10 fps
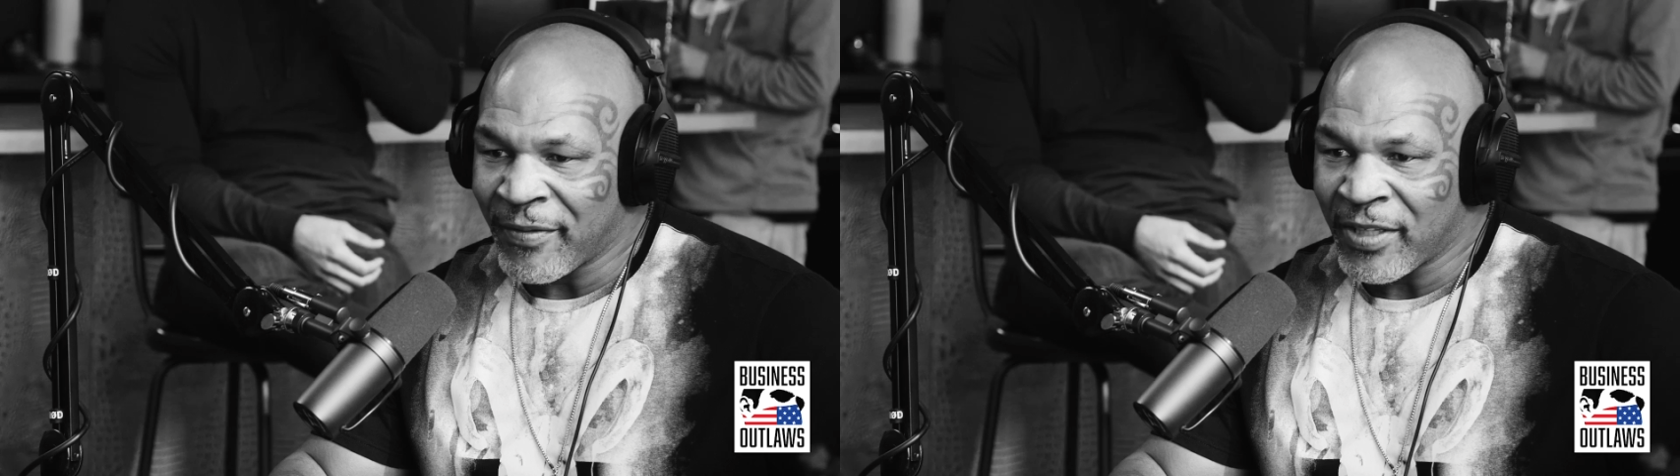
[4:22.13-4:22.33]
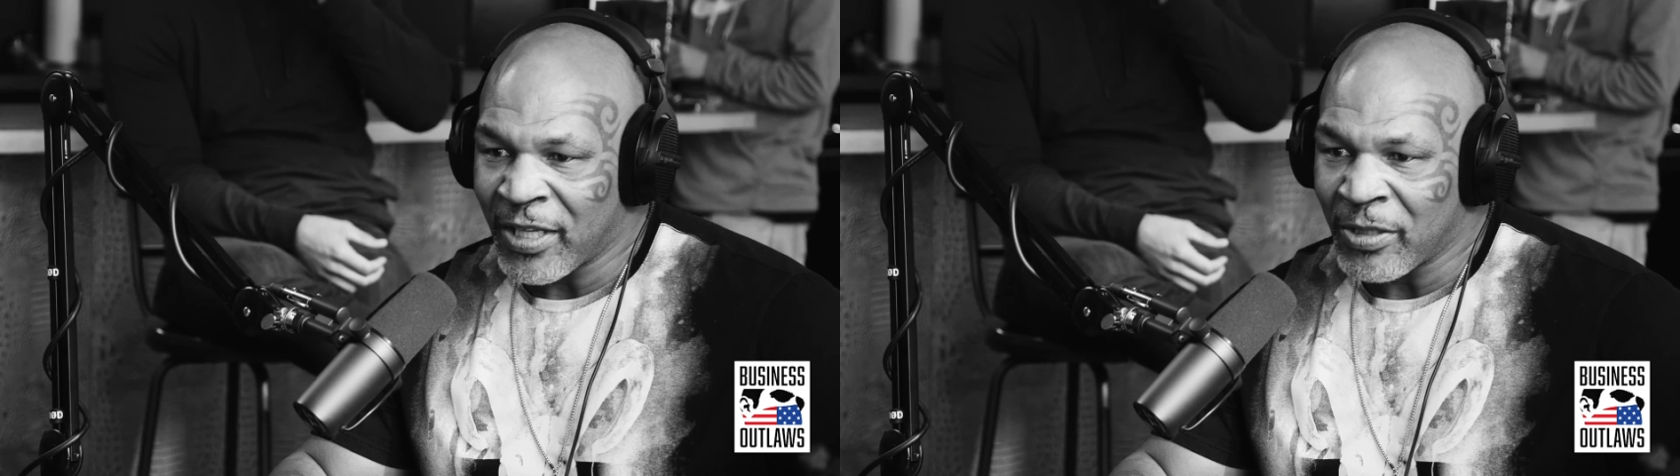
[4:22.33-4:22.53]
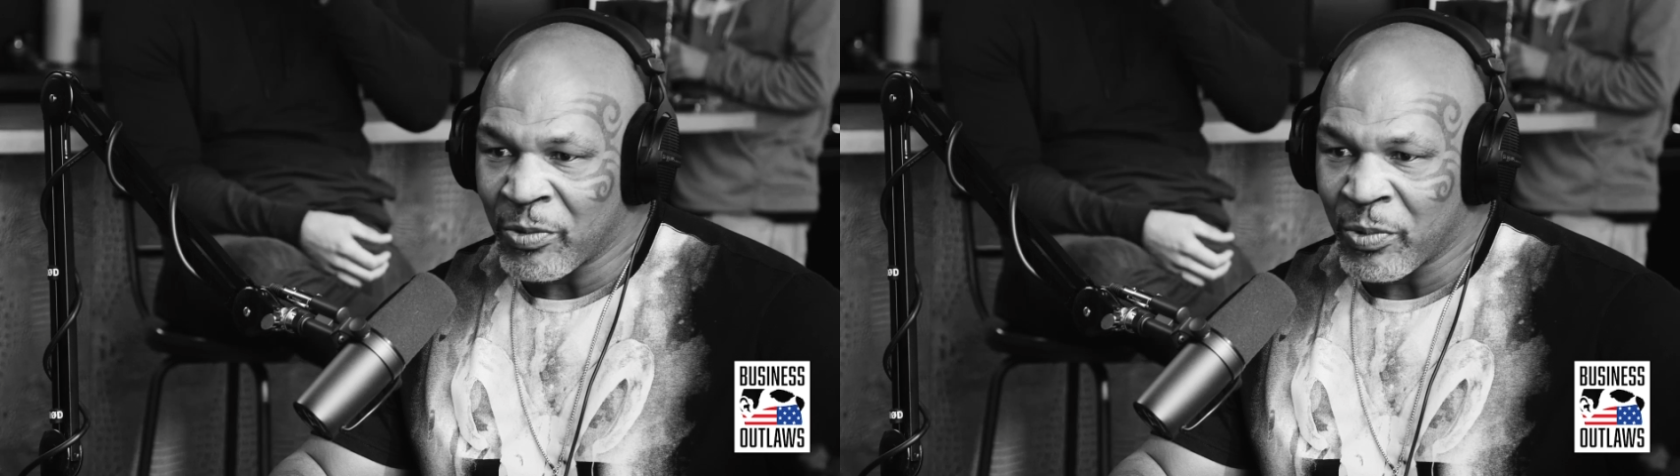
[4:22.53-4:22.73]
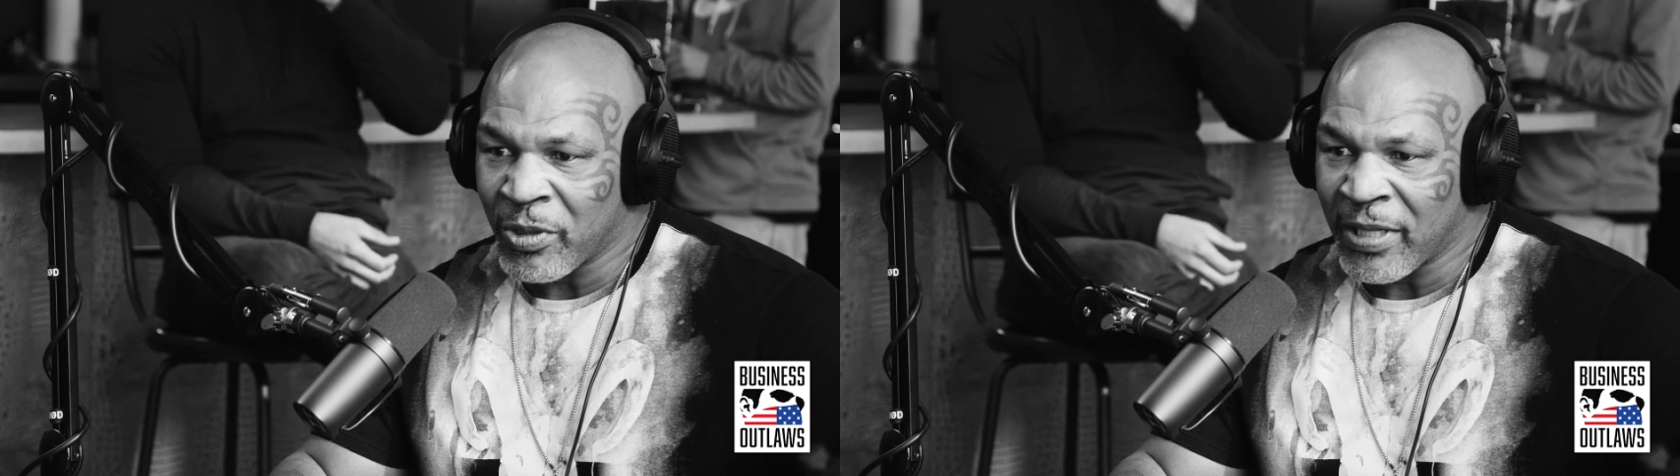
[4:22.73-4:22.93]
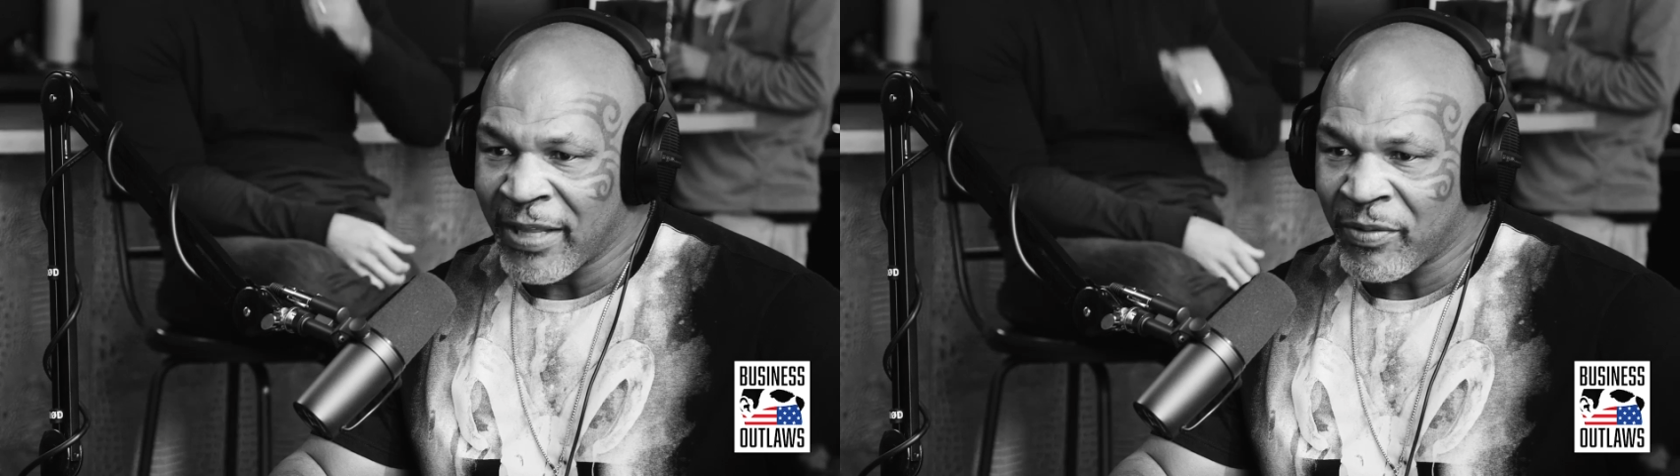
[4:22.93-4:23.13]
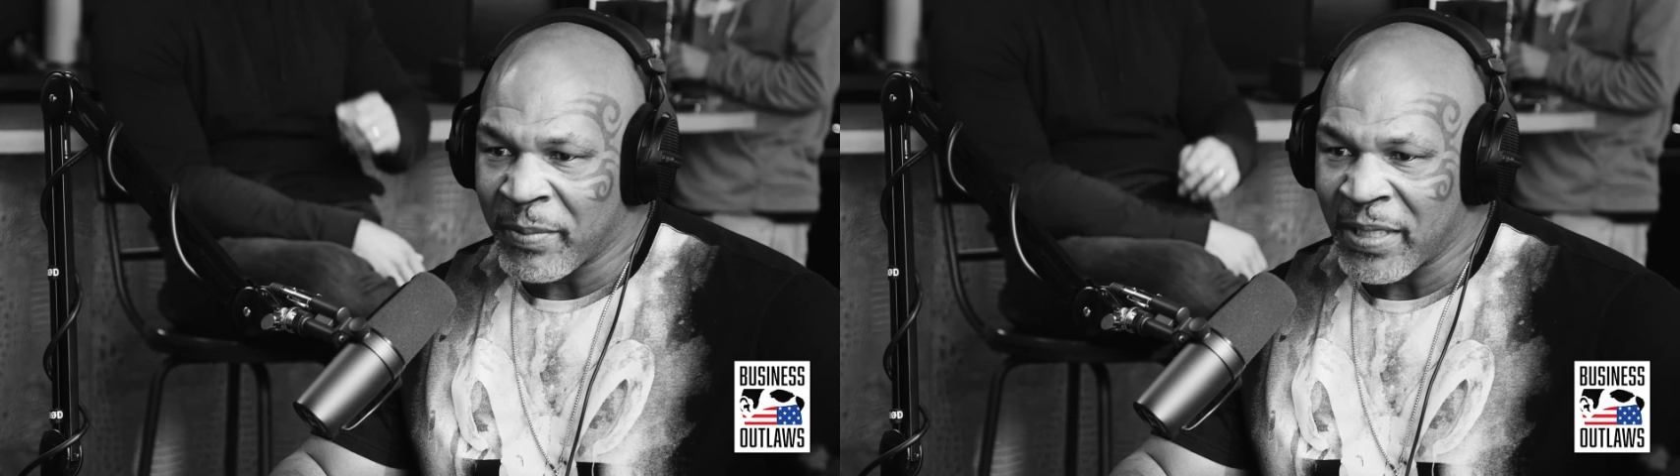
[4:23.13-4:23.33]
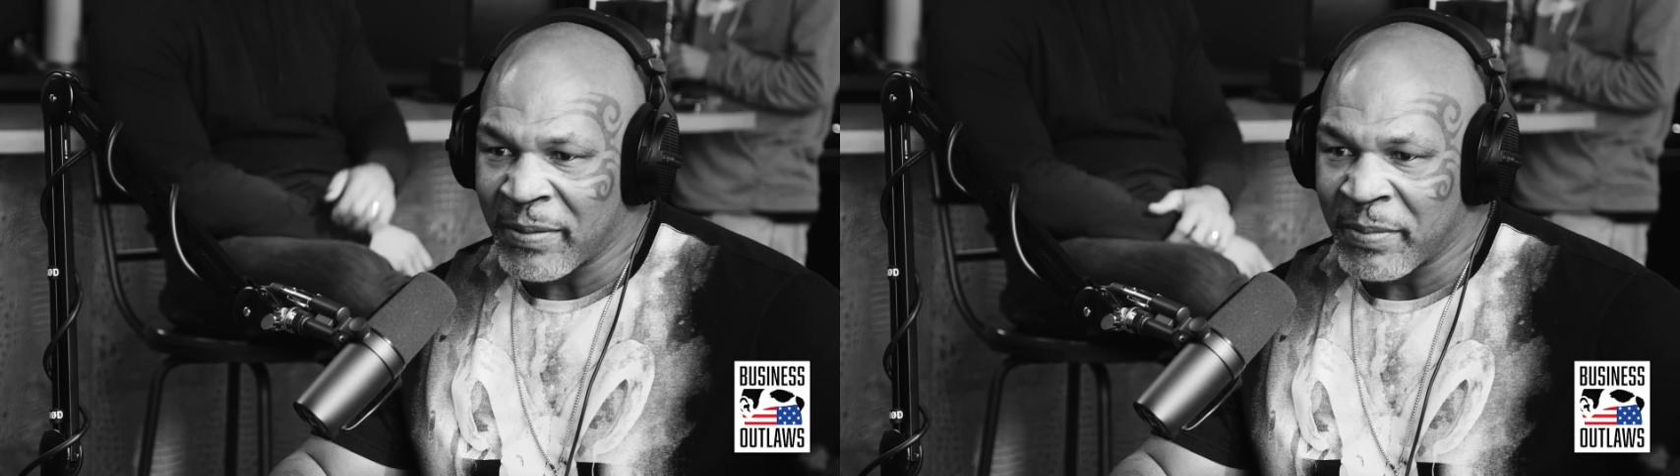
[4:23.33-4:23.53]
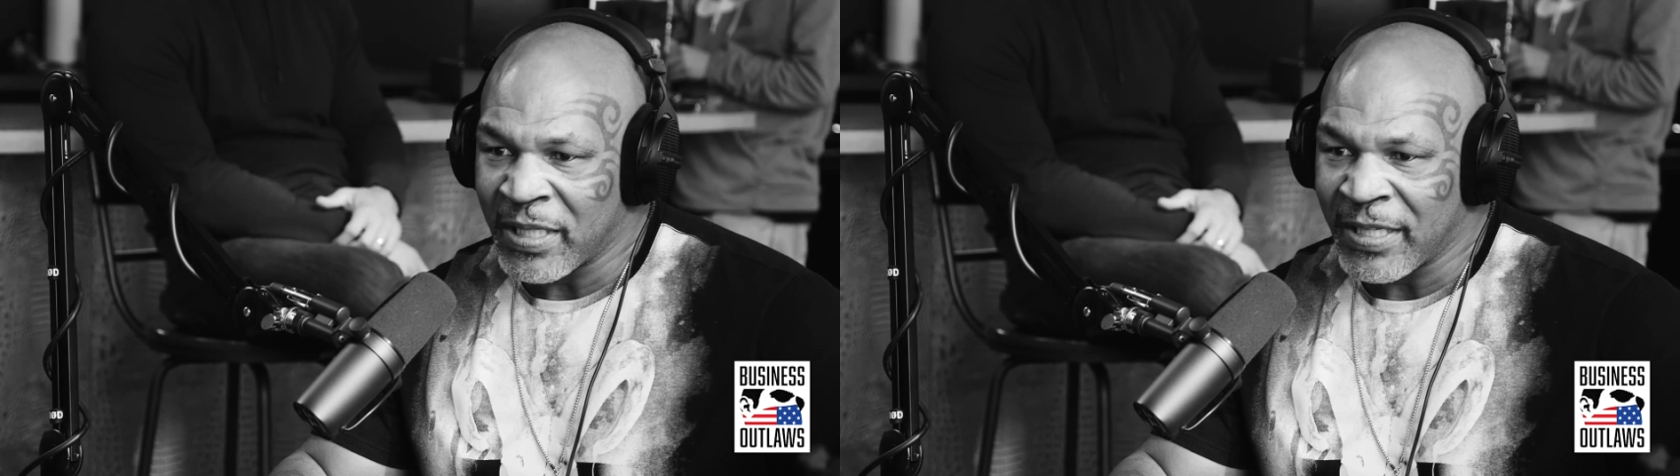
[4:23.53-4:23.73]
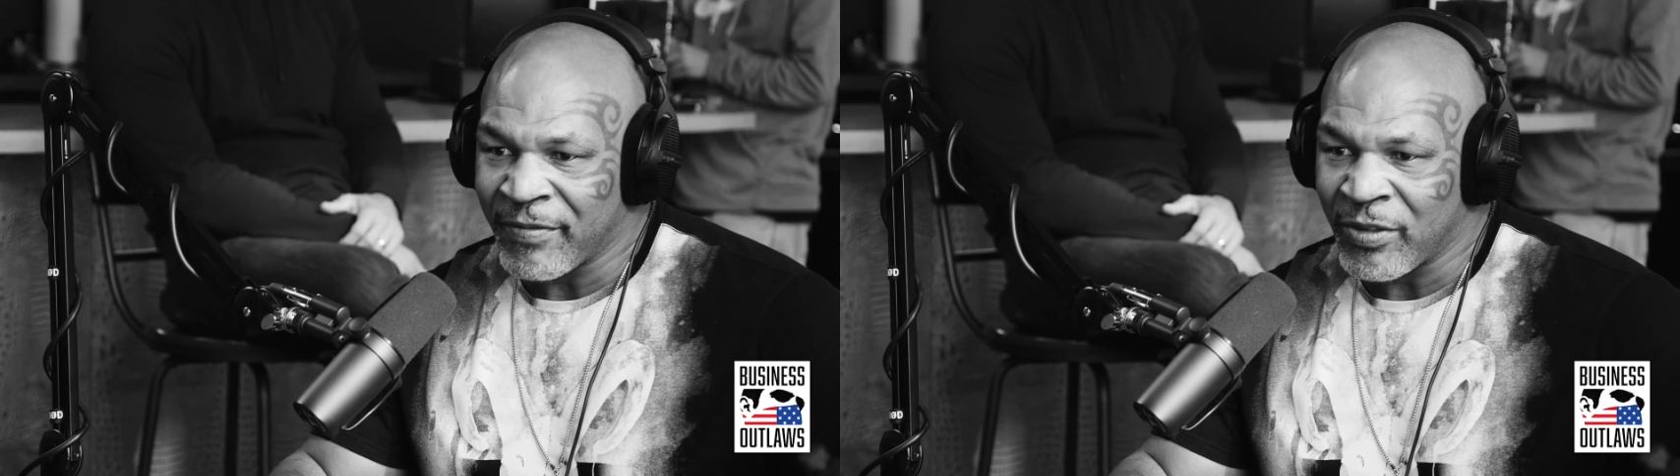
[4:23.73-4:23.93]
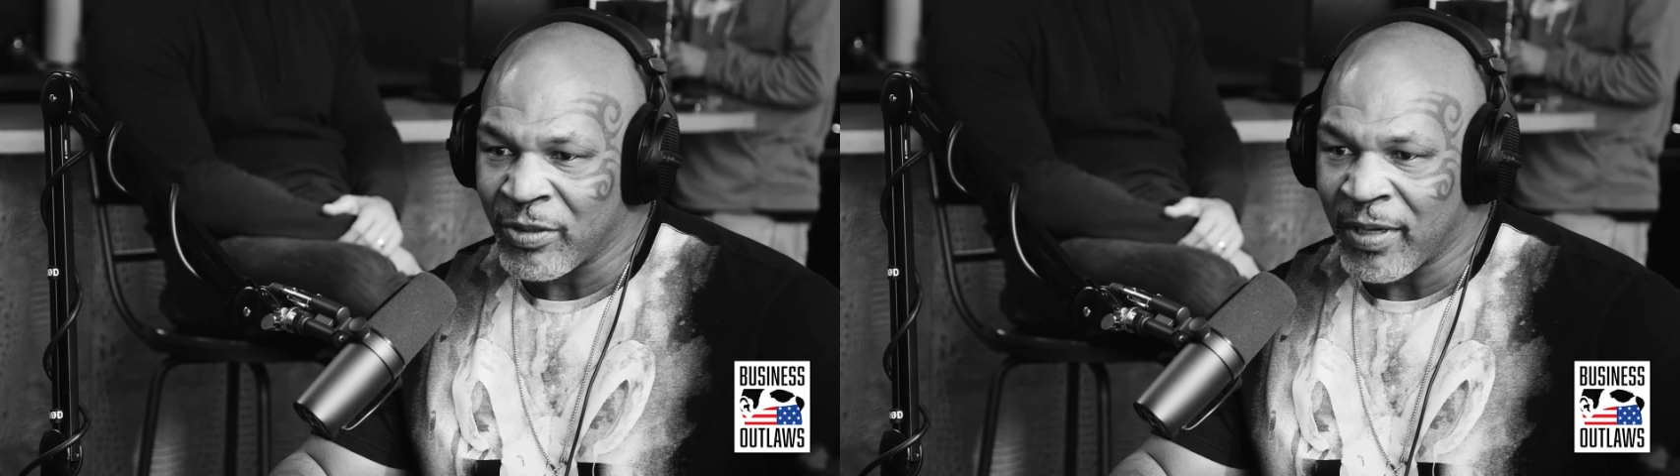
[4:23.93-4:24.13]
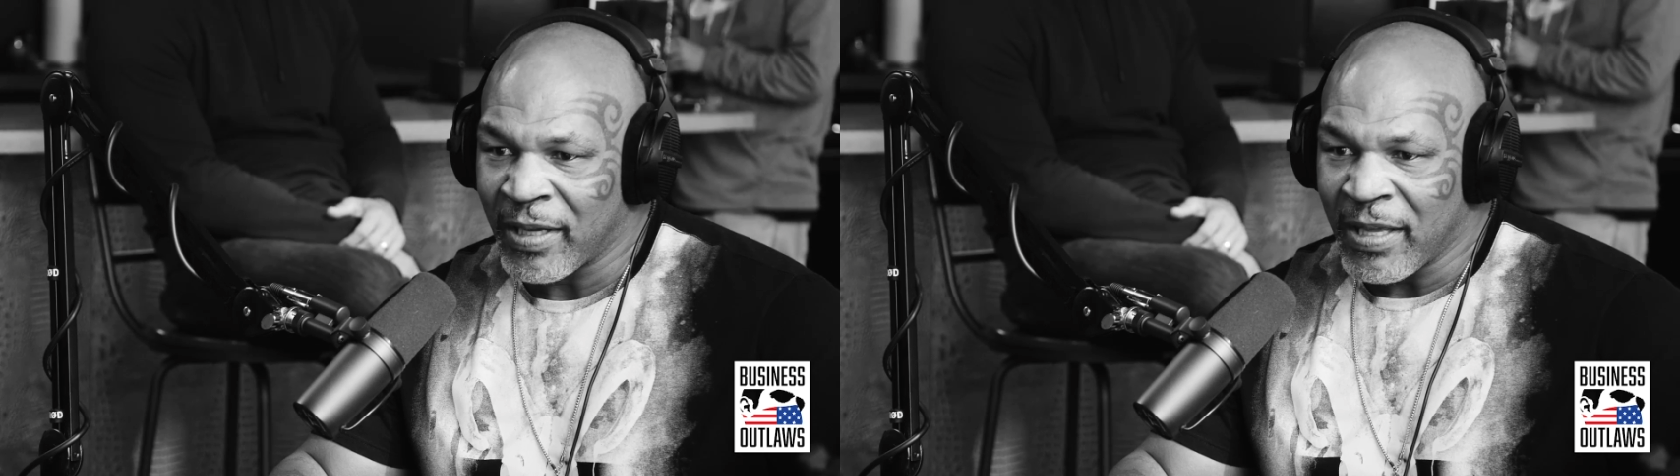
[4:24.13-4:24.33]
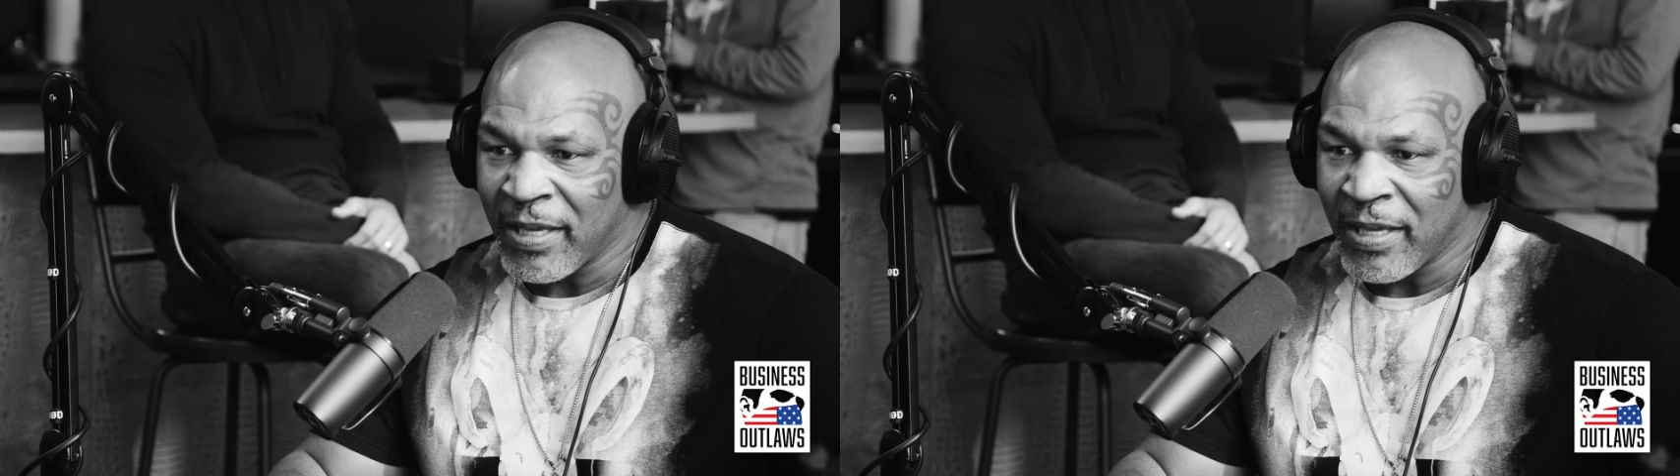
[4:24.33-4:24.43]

everything in the world has somebody to believe in you.